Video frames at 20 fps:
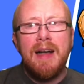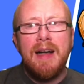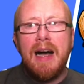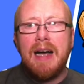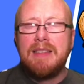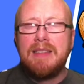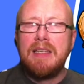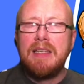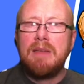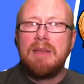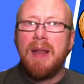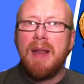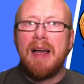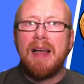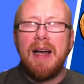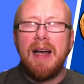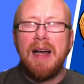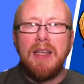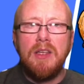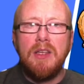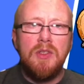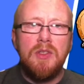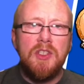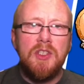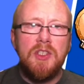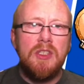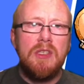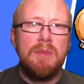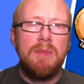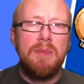I did Black Hat
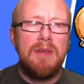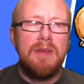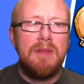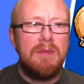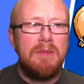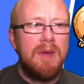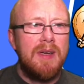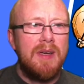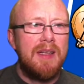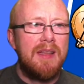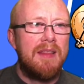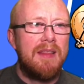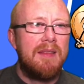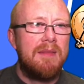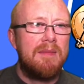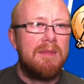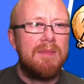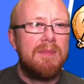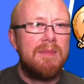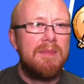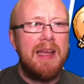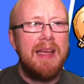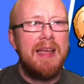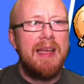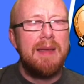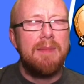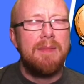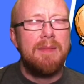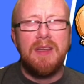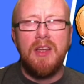YouTube with
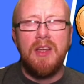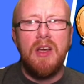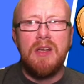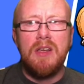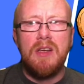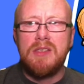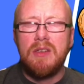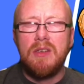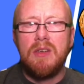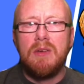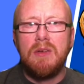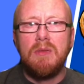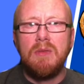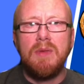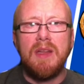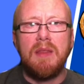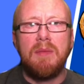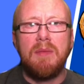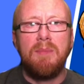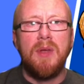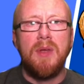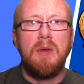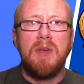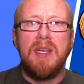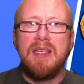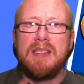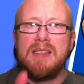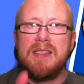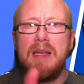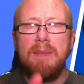um, years ago with
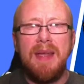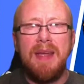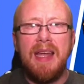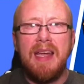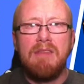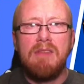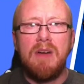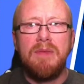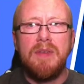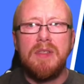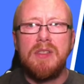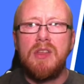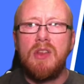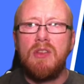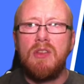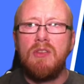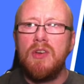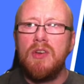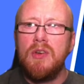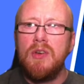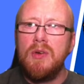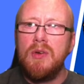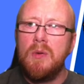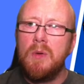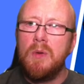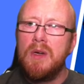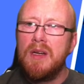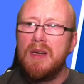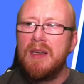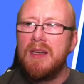beauty CPA offers
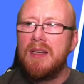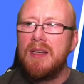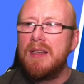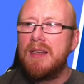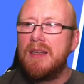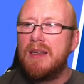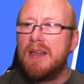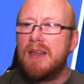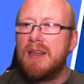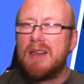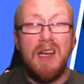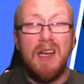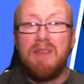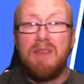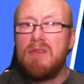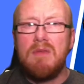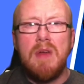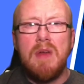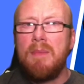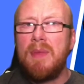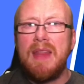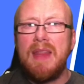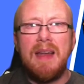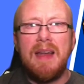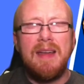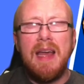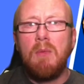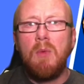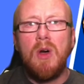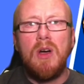through, can't even remember that
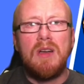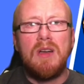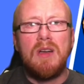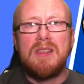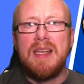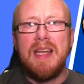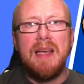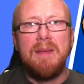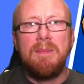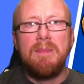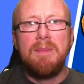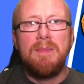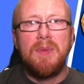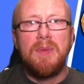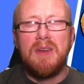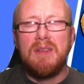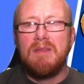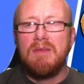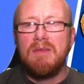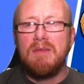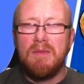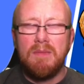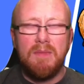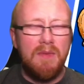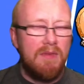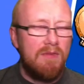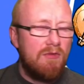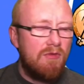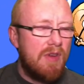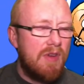network's name, but
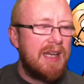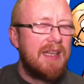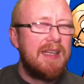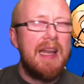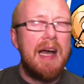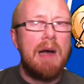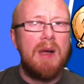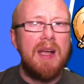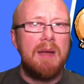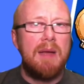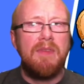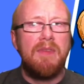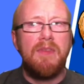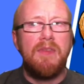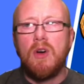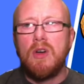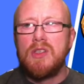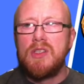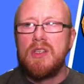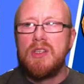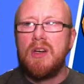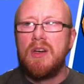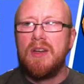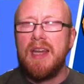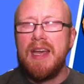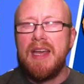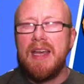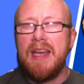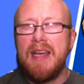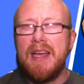right now I am focusing on
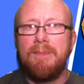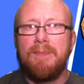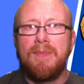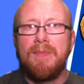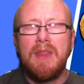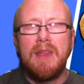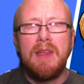um,